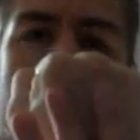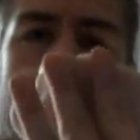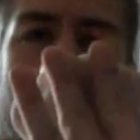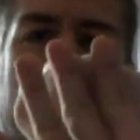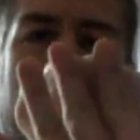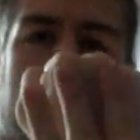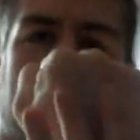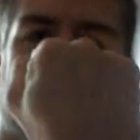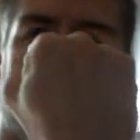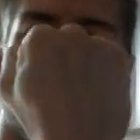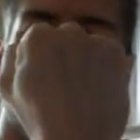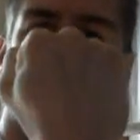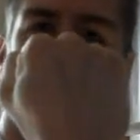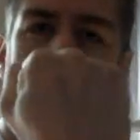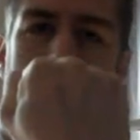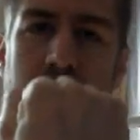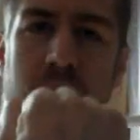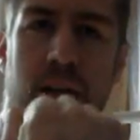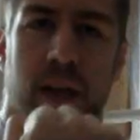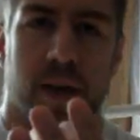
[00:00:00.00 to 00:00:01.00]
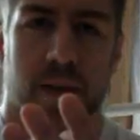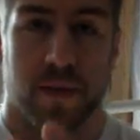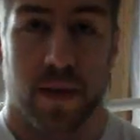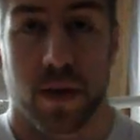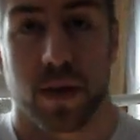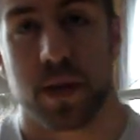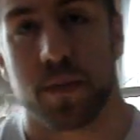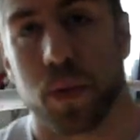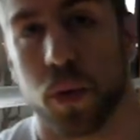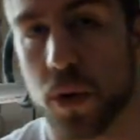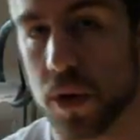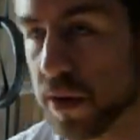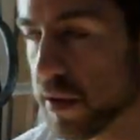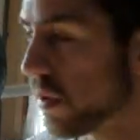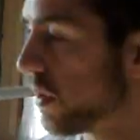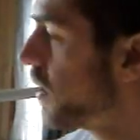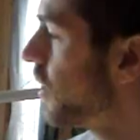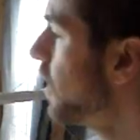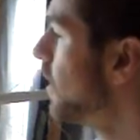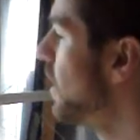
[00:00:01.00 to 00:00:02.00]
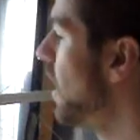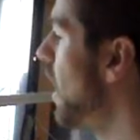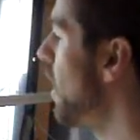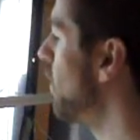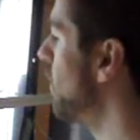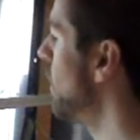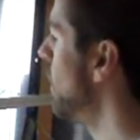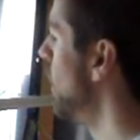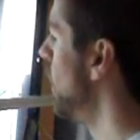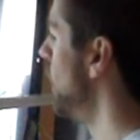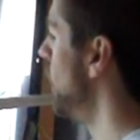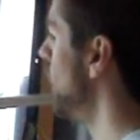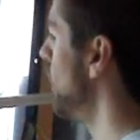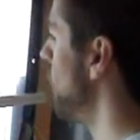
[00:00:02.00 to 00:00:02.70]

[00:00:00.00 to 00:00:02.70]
straight. Very important. Now,